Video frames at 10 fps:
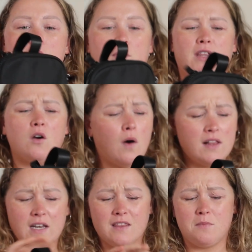But the
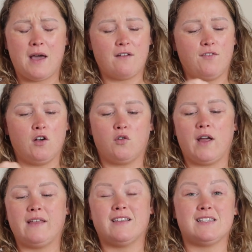quality of the bag felt
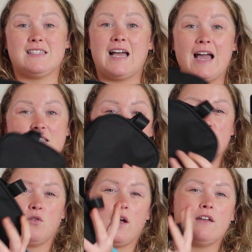great. The size was
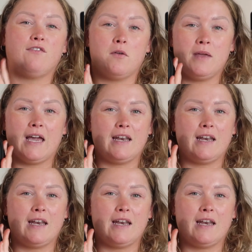great for me.